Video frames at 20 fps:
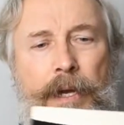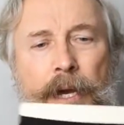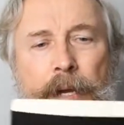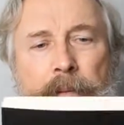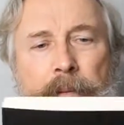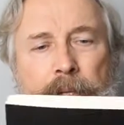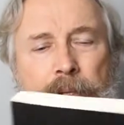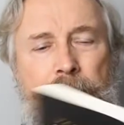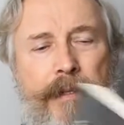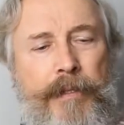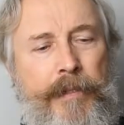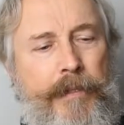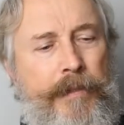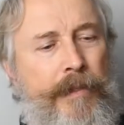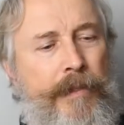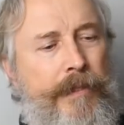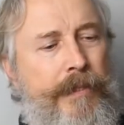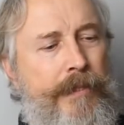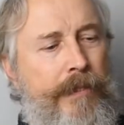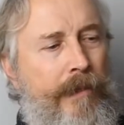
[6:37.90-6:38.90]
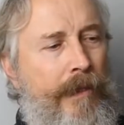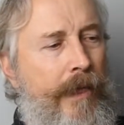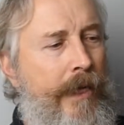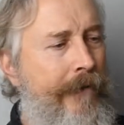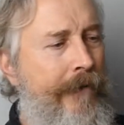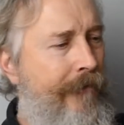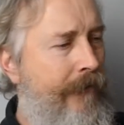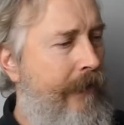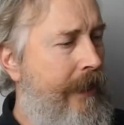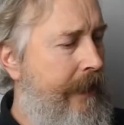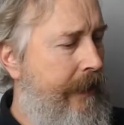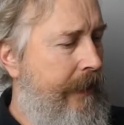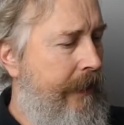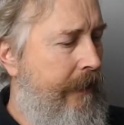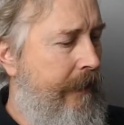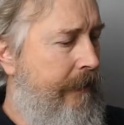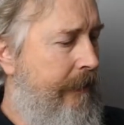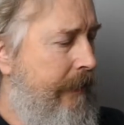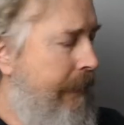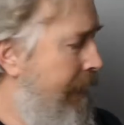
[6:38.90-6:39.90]
I mean, it's a lot of
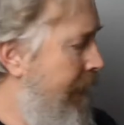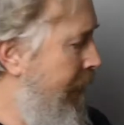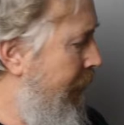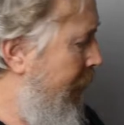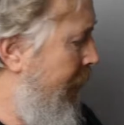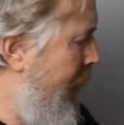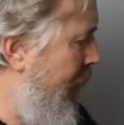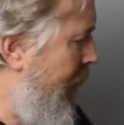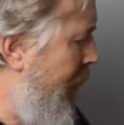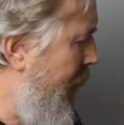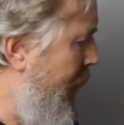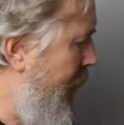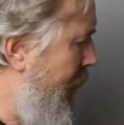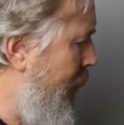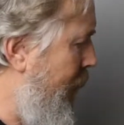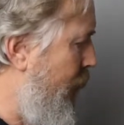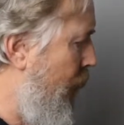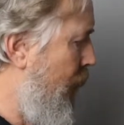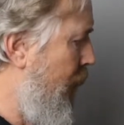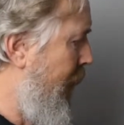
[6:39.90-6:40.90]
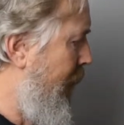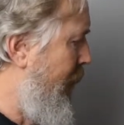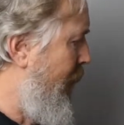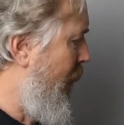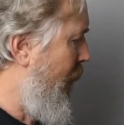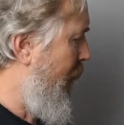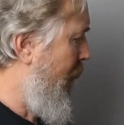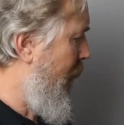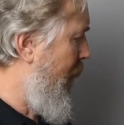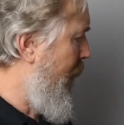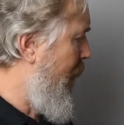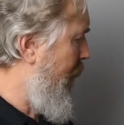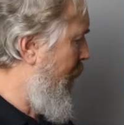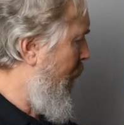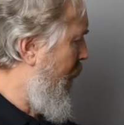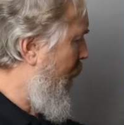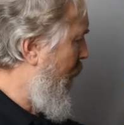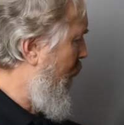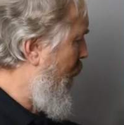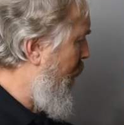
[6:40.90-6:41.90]
writing, and an interesting book there,
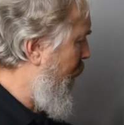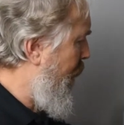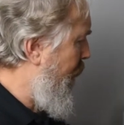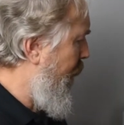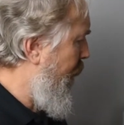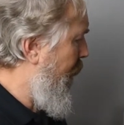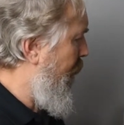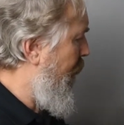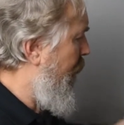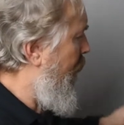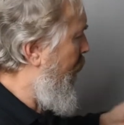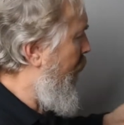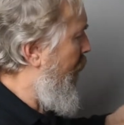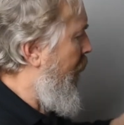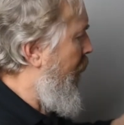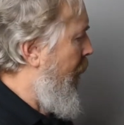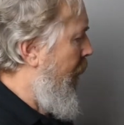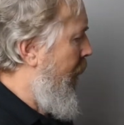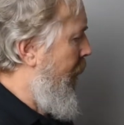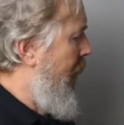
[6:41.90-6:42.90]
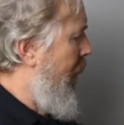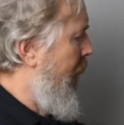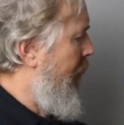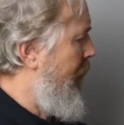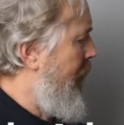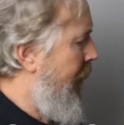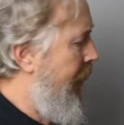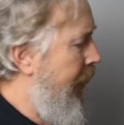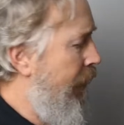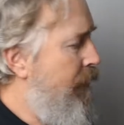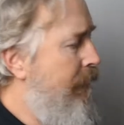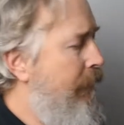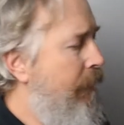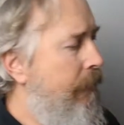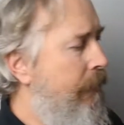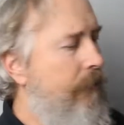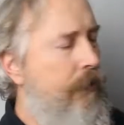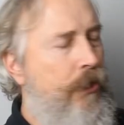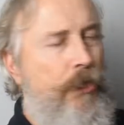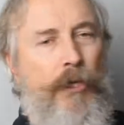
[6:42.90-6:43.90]
I think. And then my next
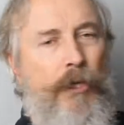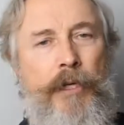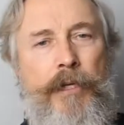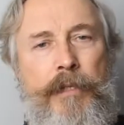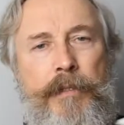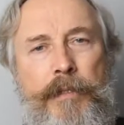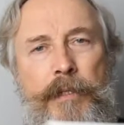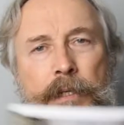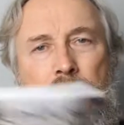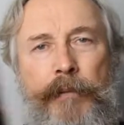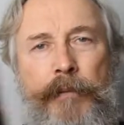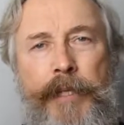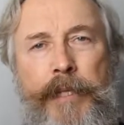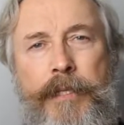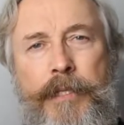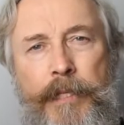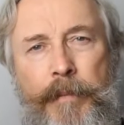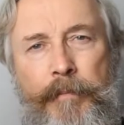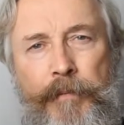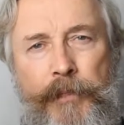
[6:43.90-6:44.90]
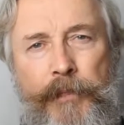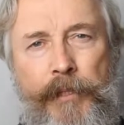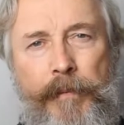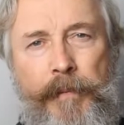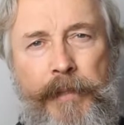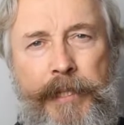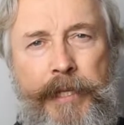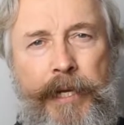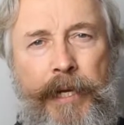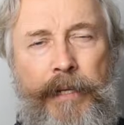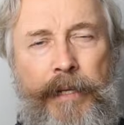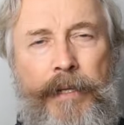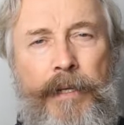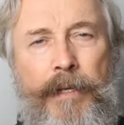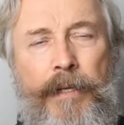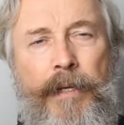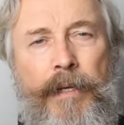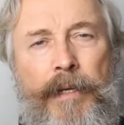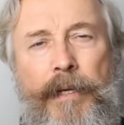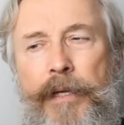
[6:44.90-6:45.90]
book was called Awake, Sleeper, Dreaming, Dead.
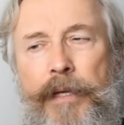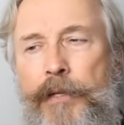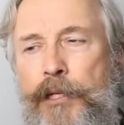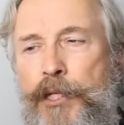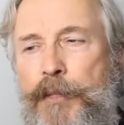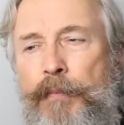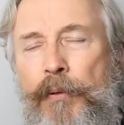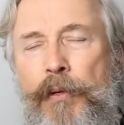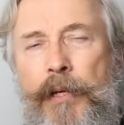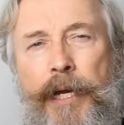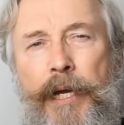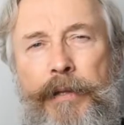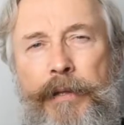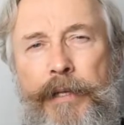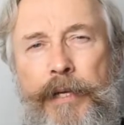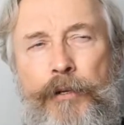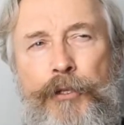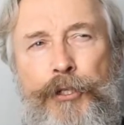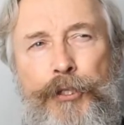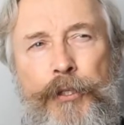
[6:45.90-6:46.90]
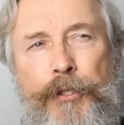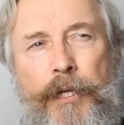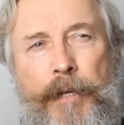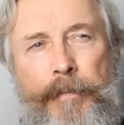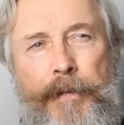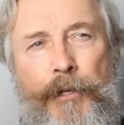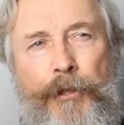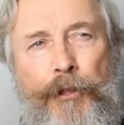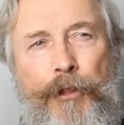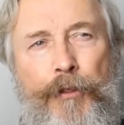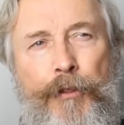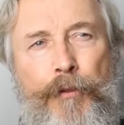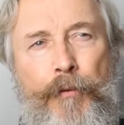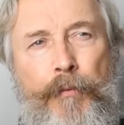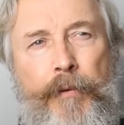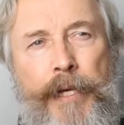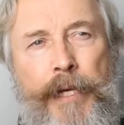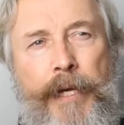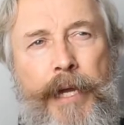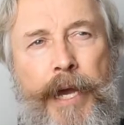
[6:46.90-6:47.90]
And this book, I think, took about
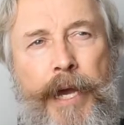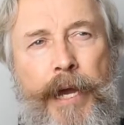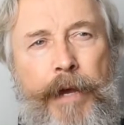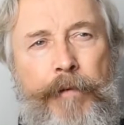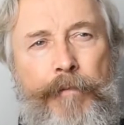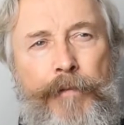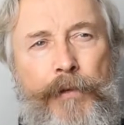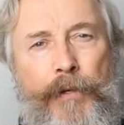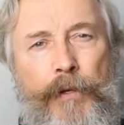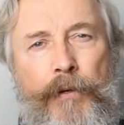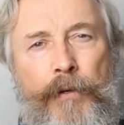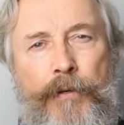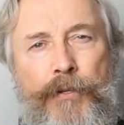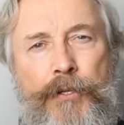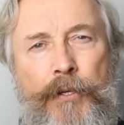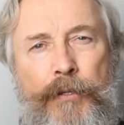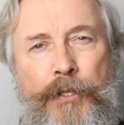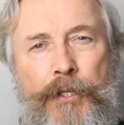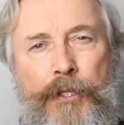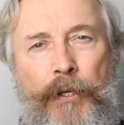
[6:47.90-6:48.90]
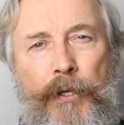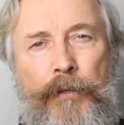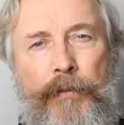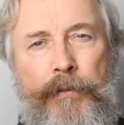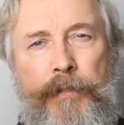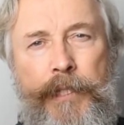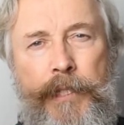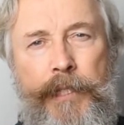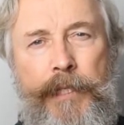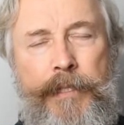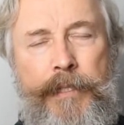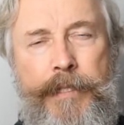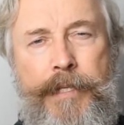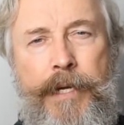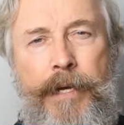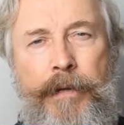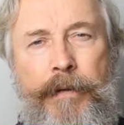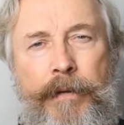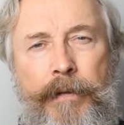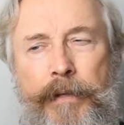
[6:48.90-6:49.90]
3.5 years or so to get
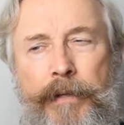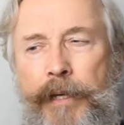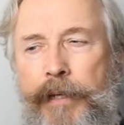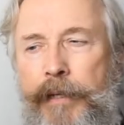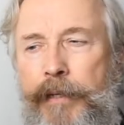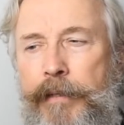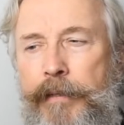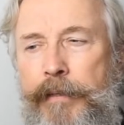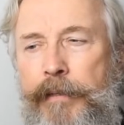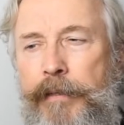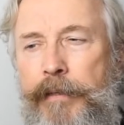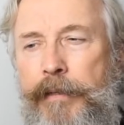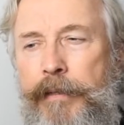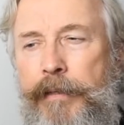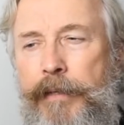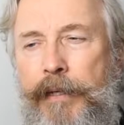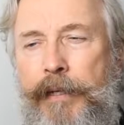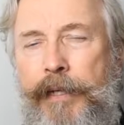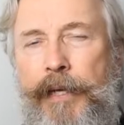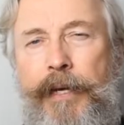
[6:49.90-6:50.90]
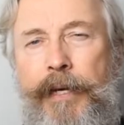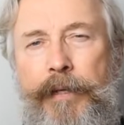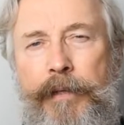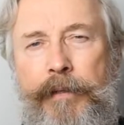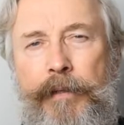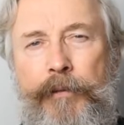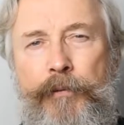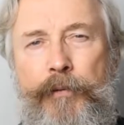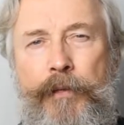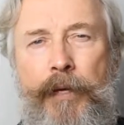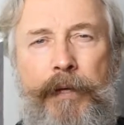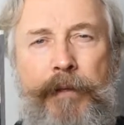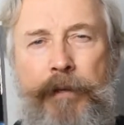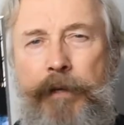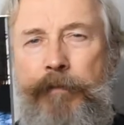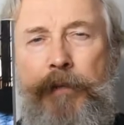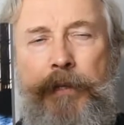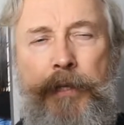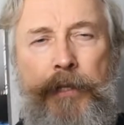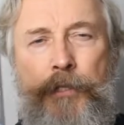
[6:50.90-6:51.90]
done. And again,
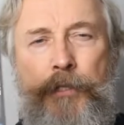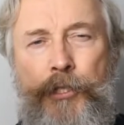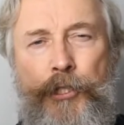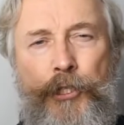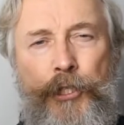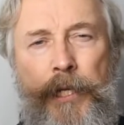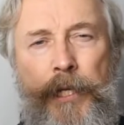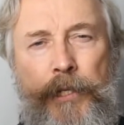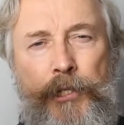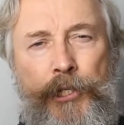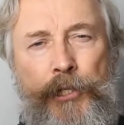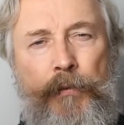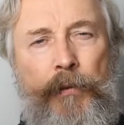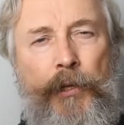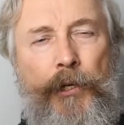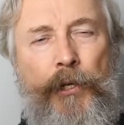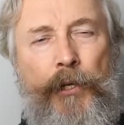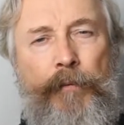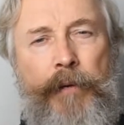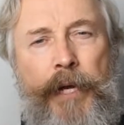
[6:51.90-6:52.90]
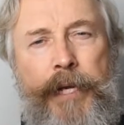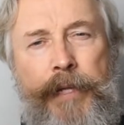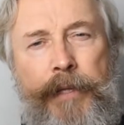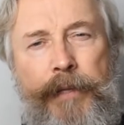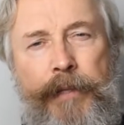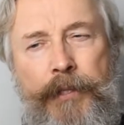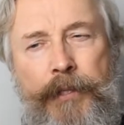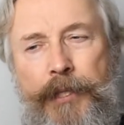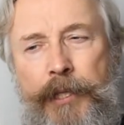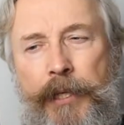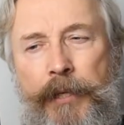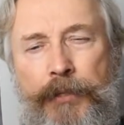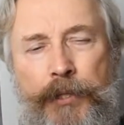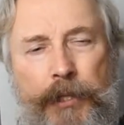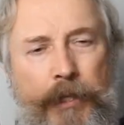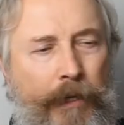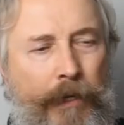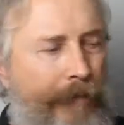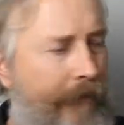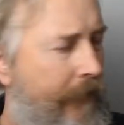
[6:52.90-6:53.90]
everything's changing while you're writing these things,
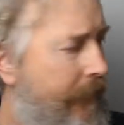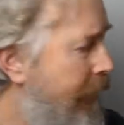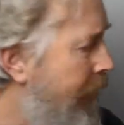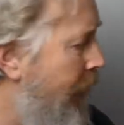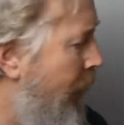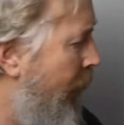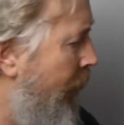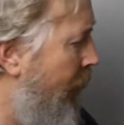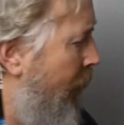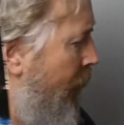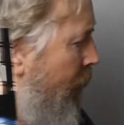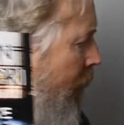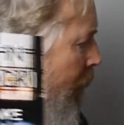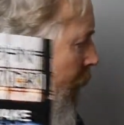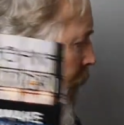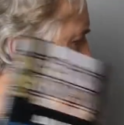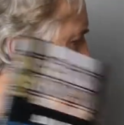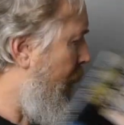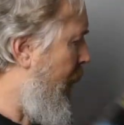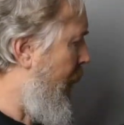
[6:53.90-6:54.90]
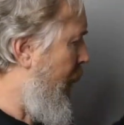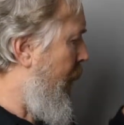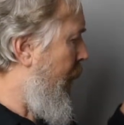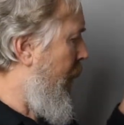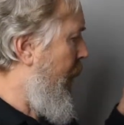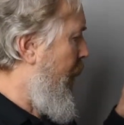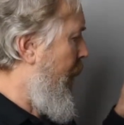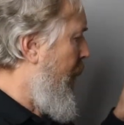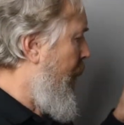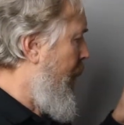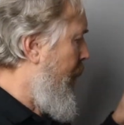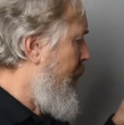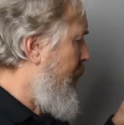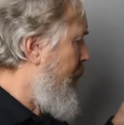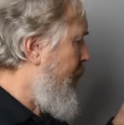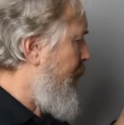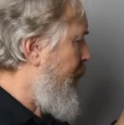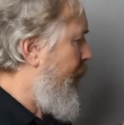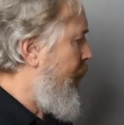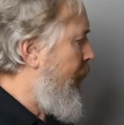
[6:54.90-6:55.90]
the cover and all this.
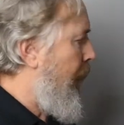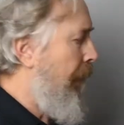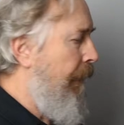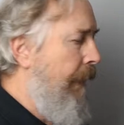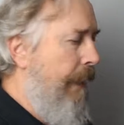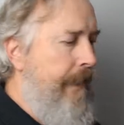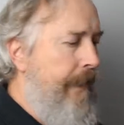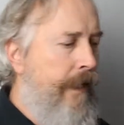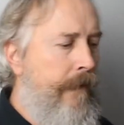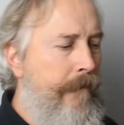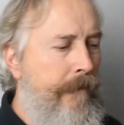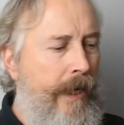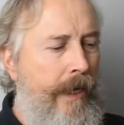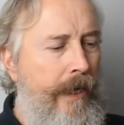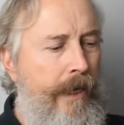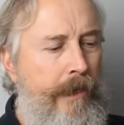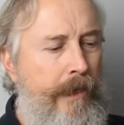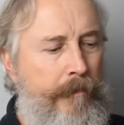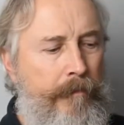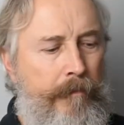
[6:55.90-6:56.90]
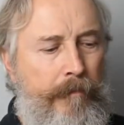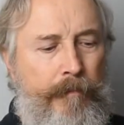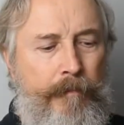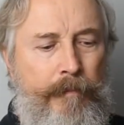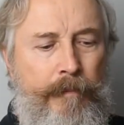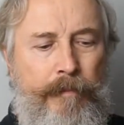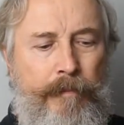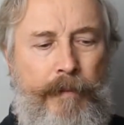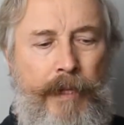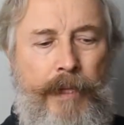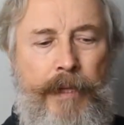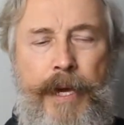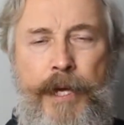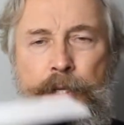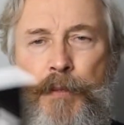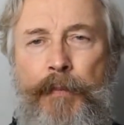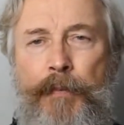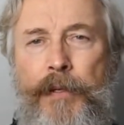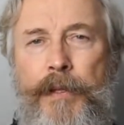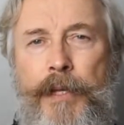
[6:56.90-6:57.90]
And then my
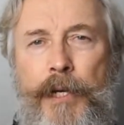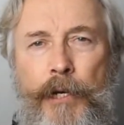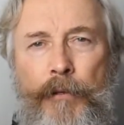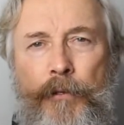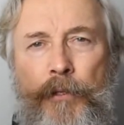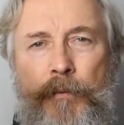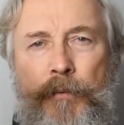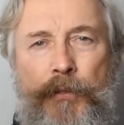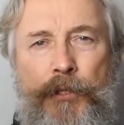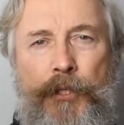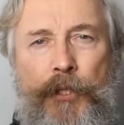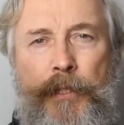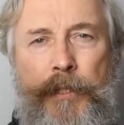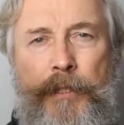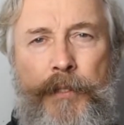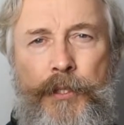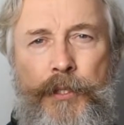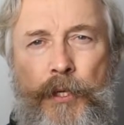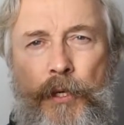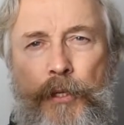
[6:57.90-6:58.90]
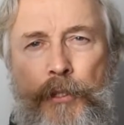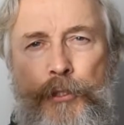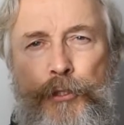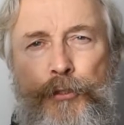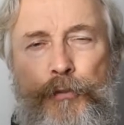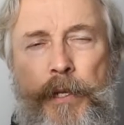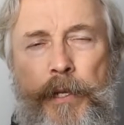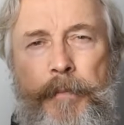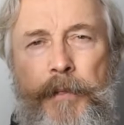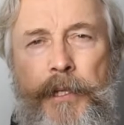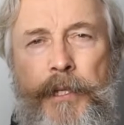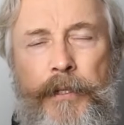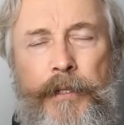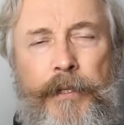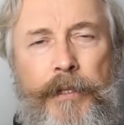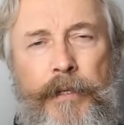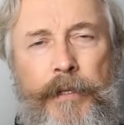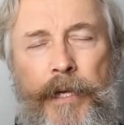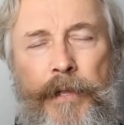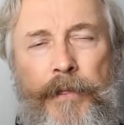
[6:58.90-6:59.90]
last book that I wrote is called Dream Killer.